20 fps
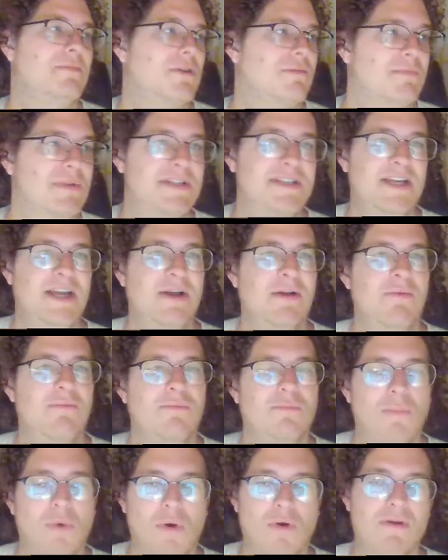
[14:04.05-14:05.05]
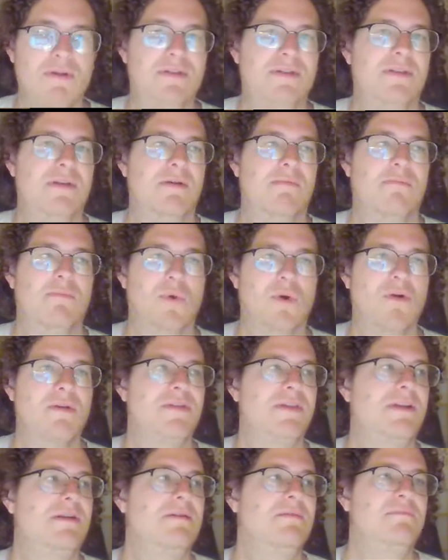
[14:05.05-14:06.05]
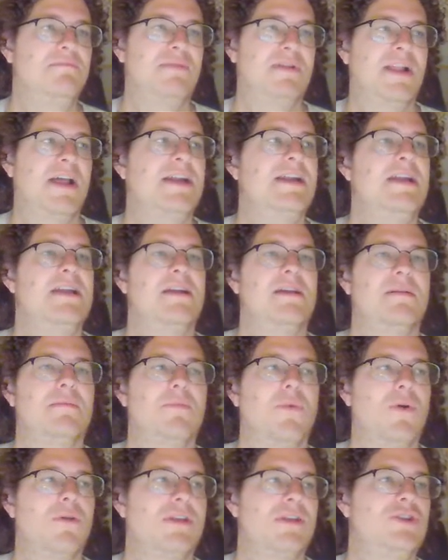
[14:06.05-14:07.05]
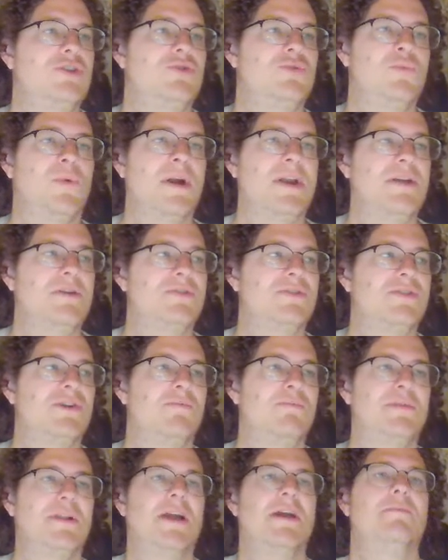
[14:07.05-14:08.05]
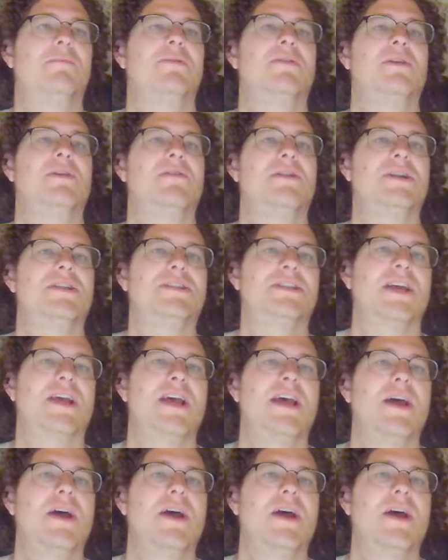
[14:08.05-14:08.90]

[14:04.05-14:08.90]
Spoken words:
They're missing more than 20 or so playable units